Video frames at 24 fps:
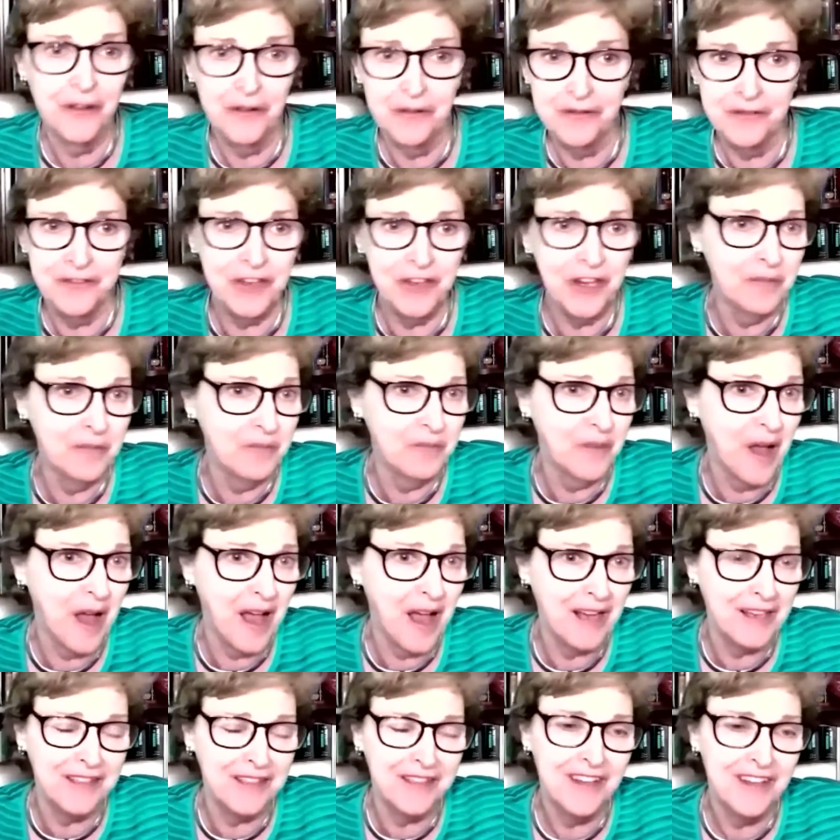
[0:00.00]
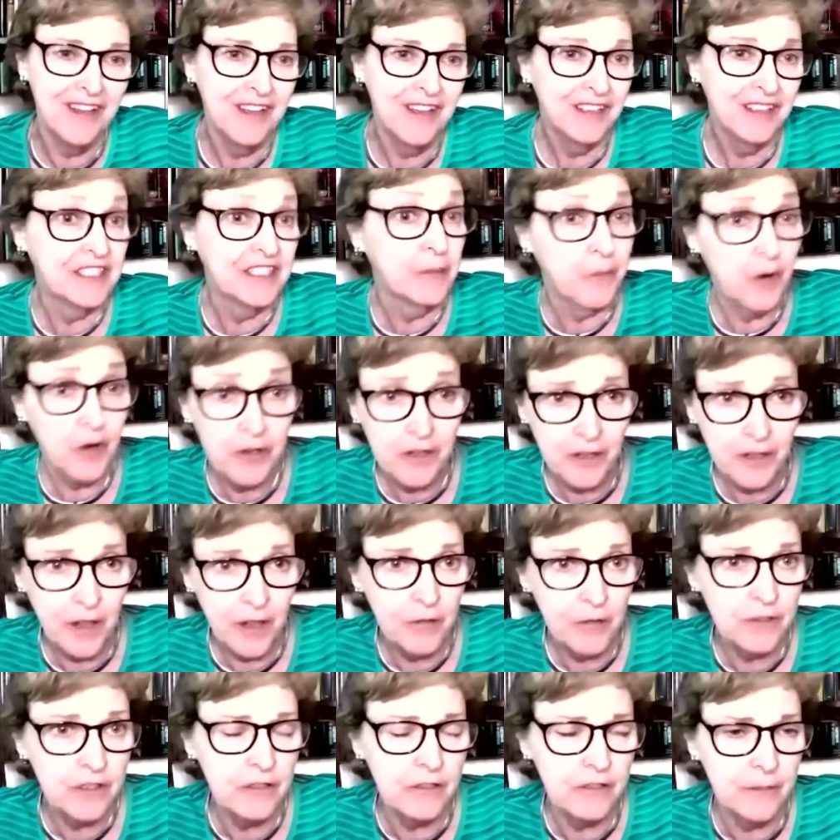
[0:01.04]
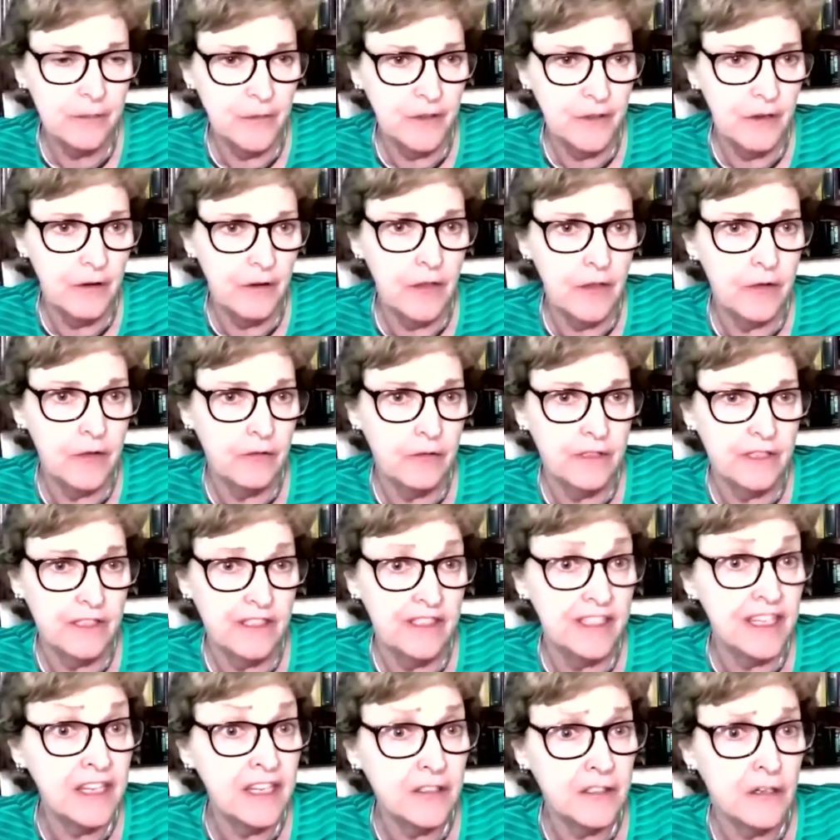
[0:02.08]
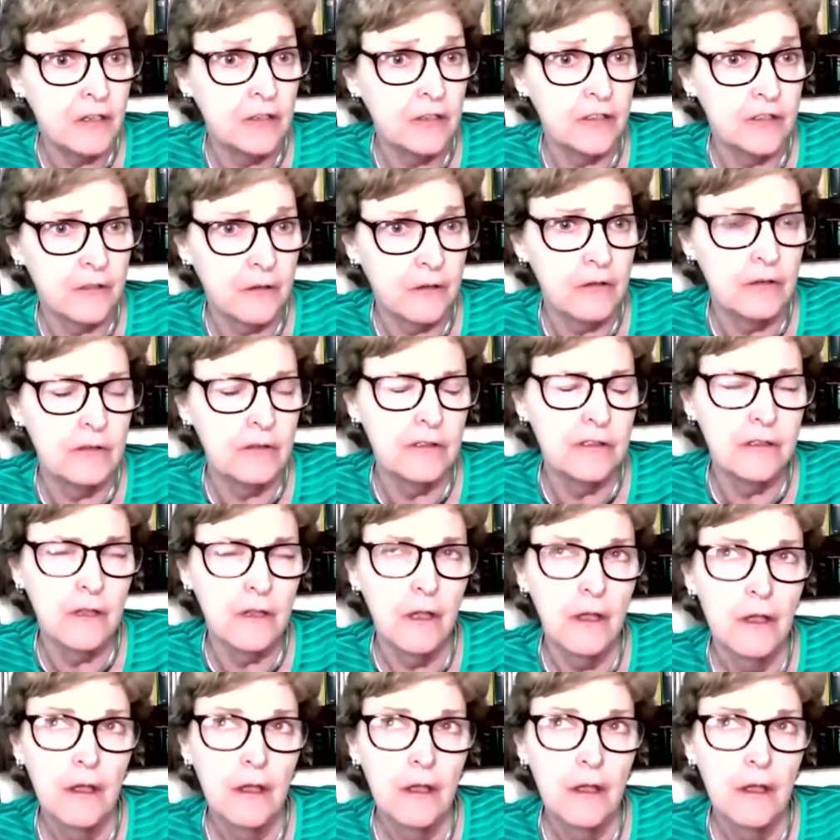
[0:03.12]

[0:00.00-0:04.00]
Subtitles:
chicken pox, tuberculosis. I mean, there are other disease concerns.